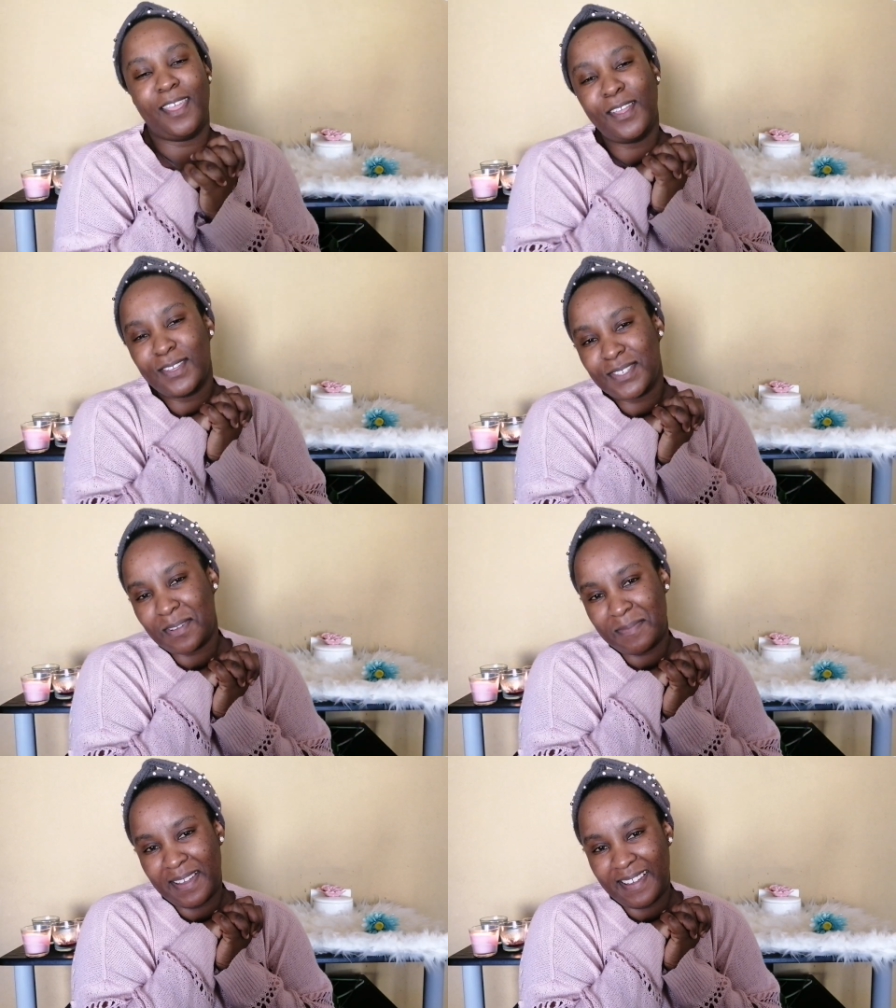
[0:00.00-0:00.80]
Thank you
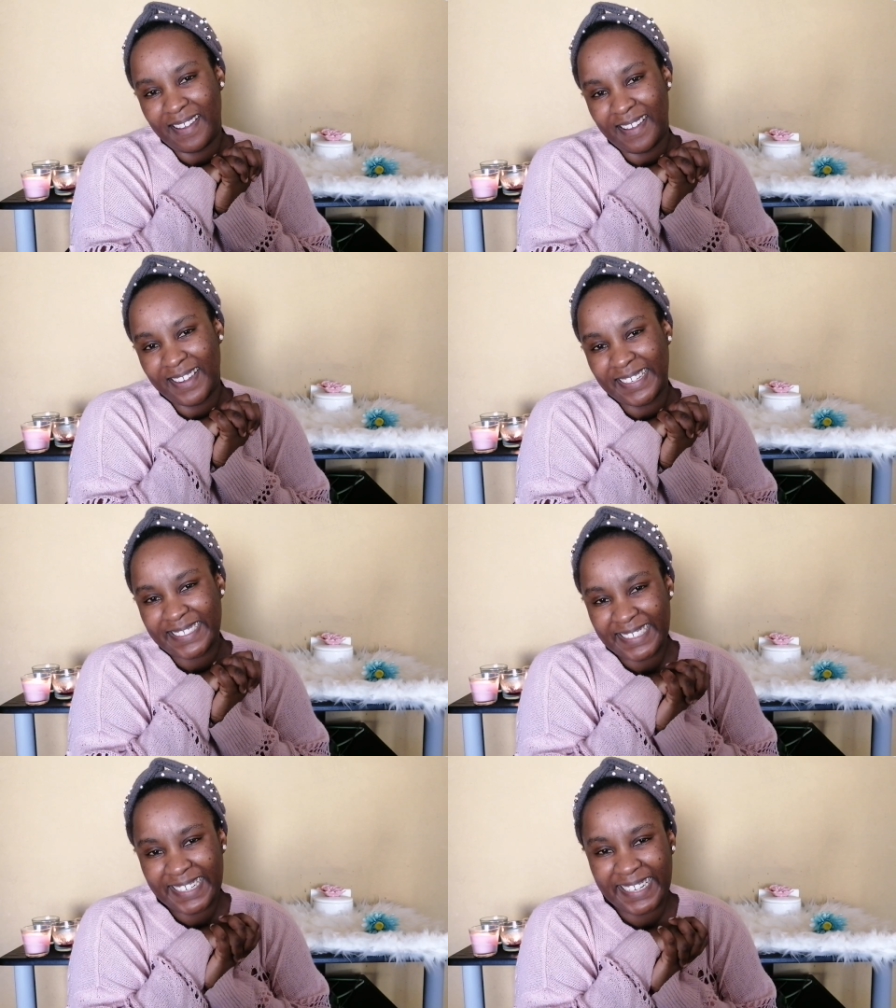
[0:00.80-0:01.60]
so
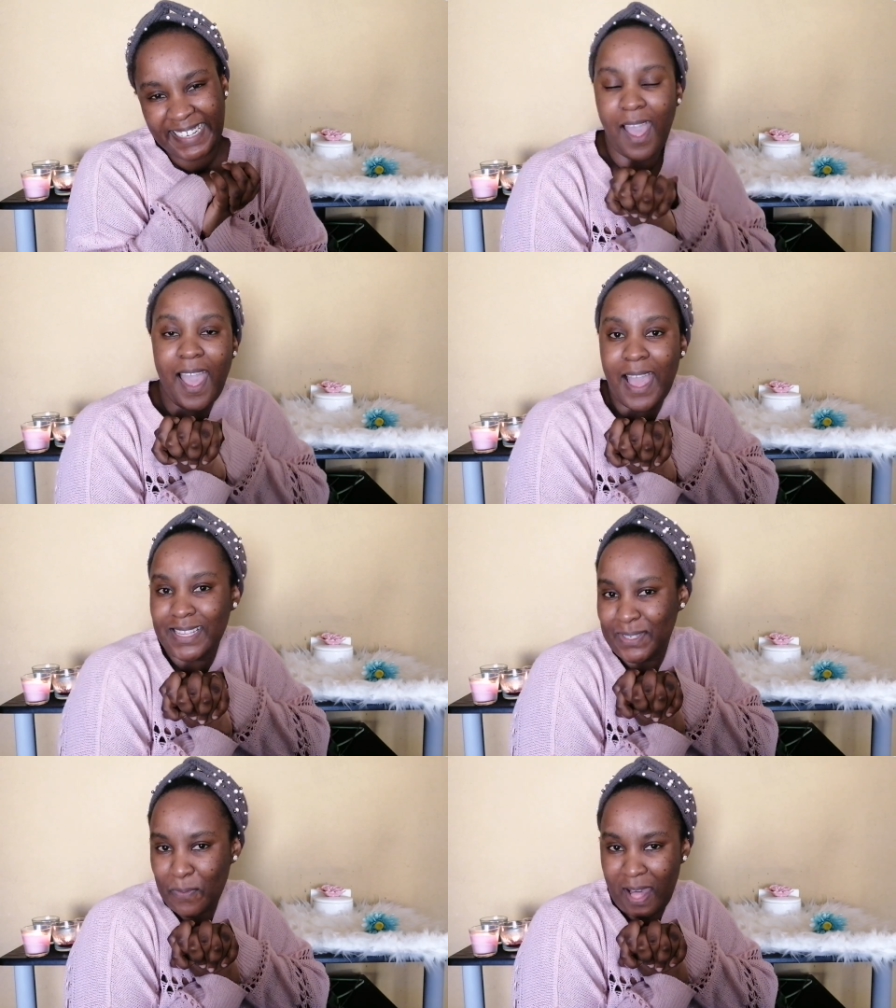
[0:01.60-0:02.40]
much.
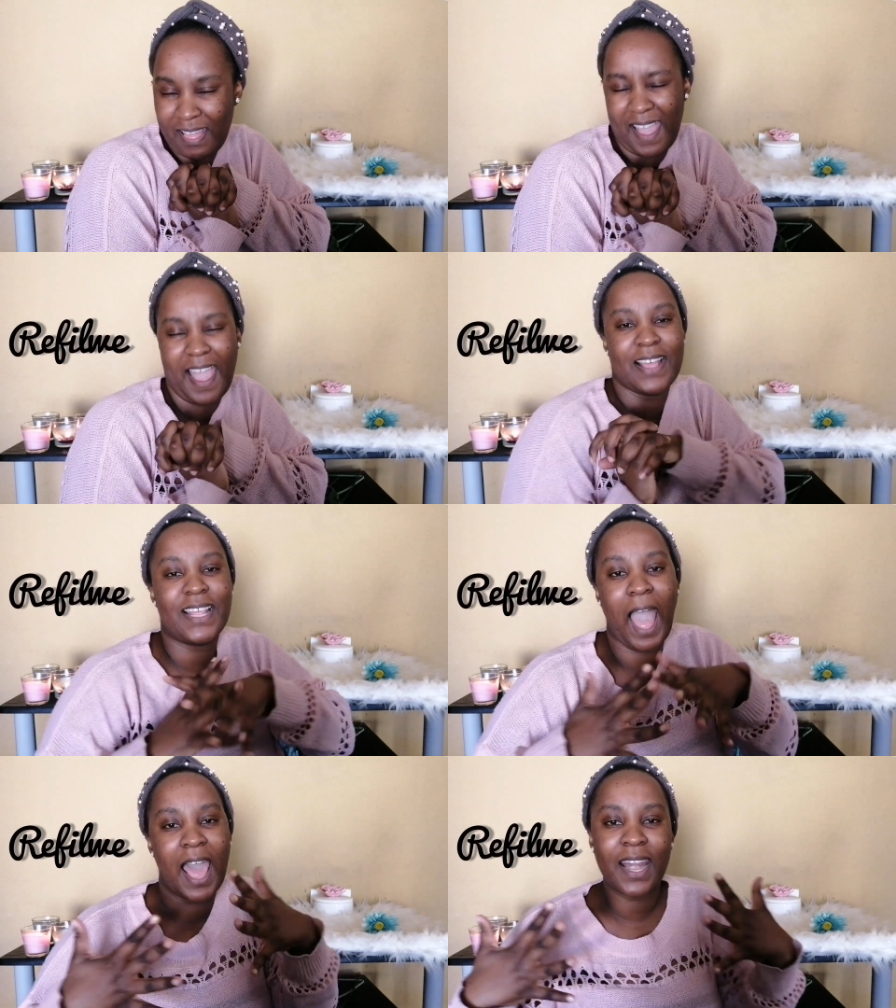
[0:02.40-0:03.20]
As well
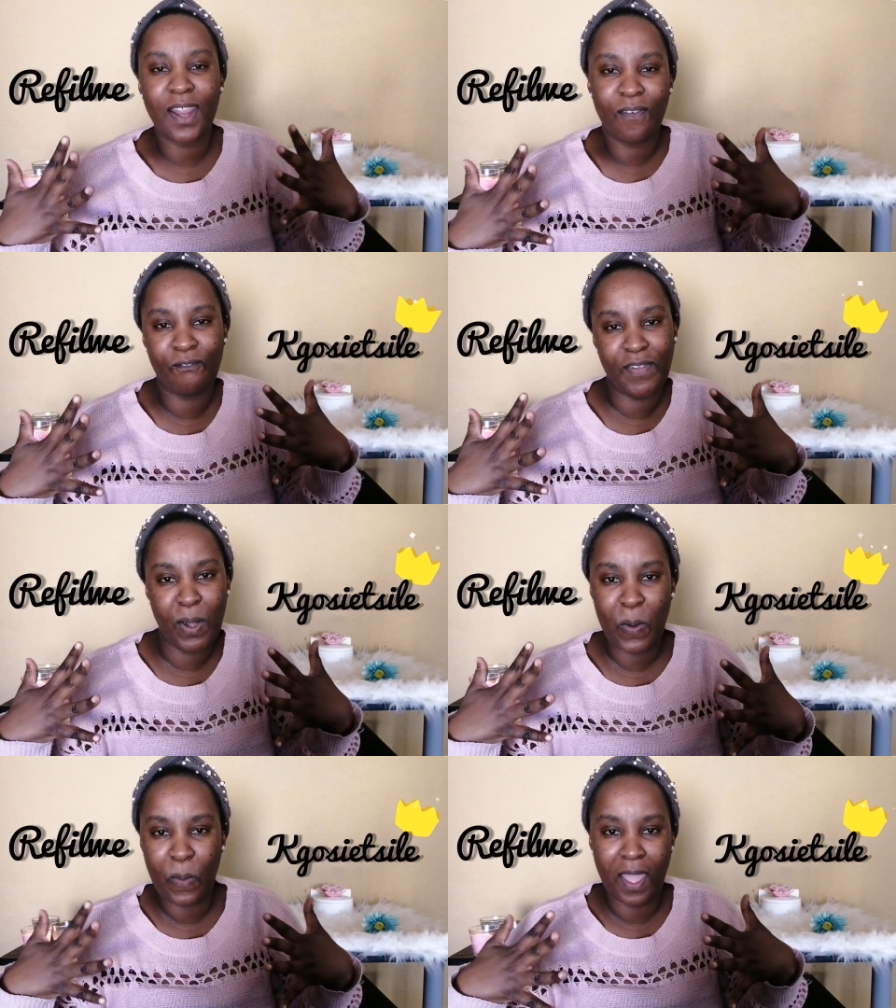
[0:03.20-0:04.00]
as
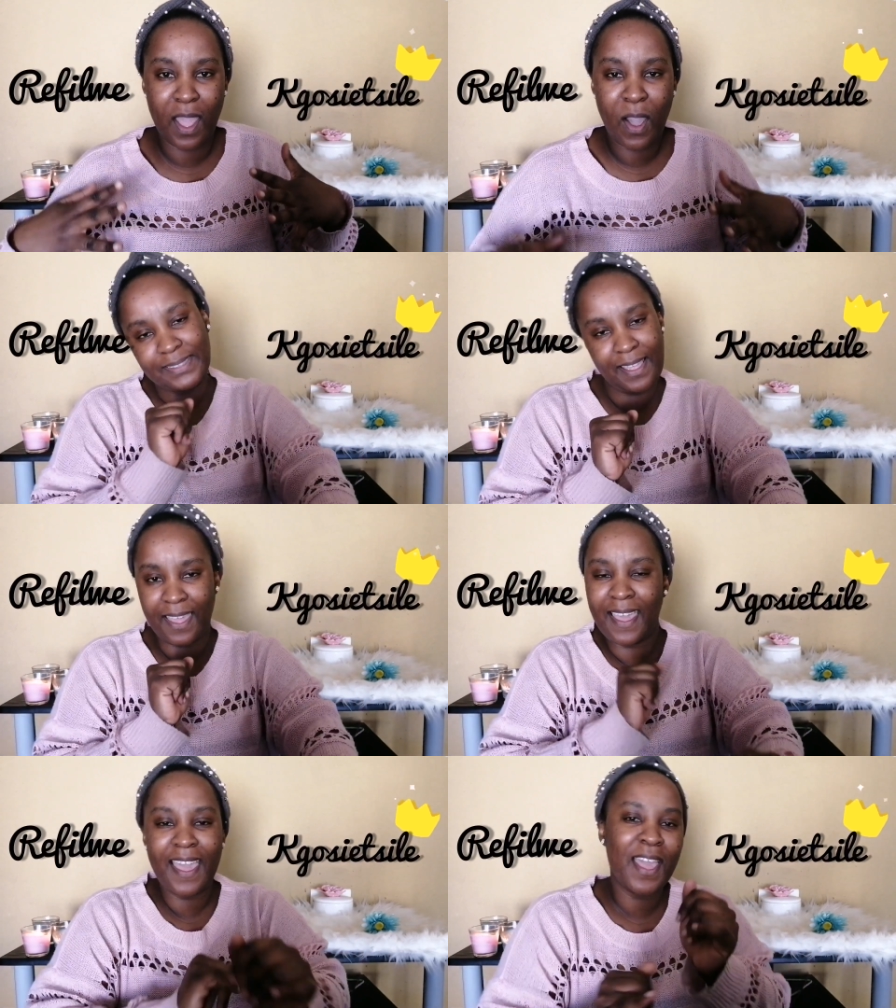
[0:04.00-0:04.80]
Refilwe.
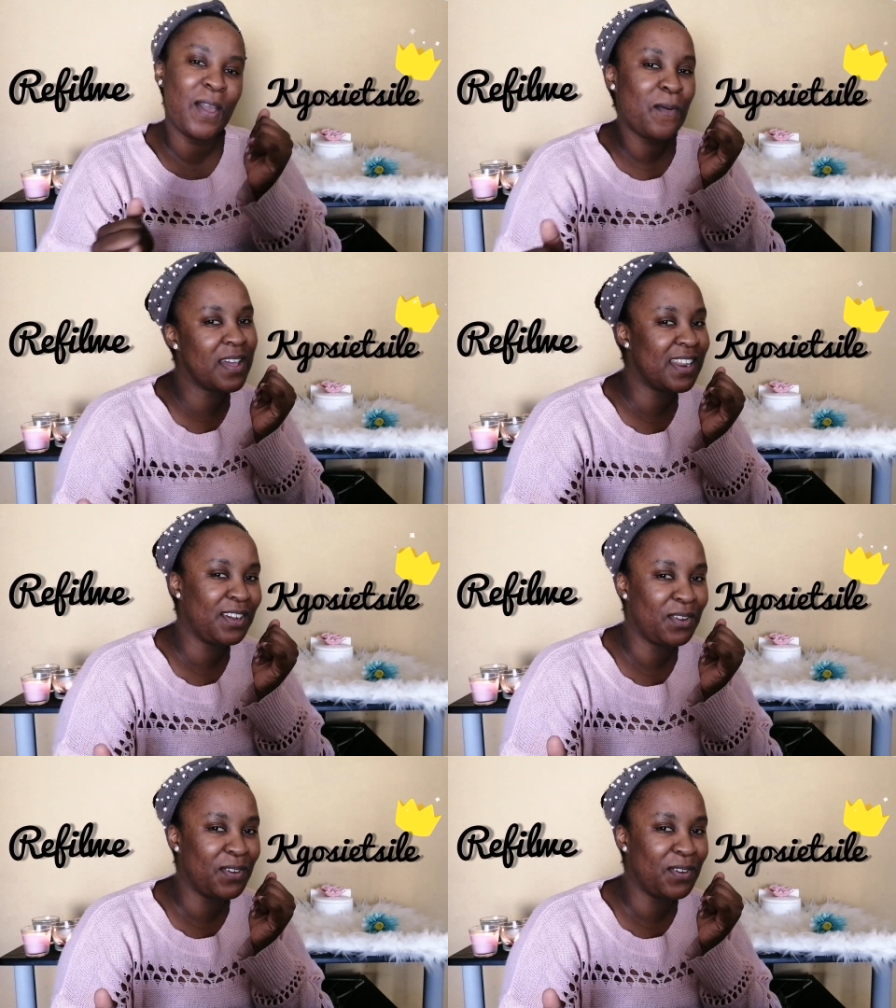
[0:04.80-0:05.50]
Hey, what it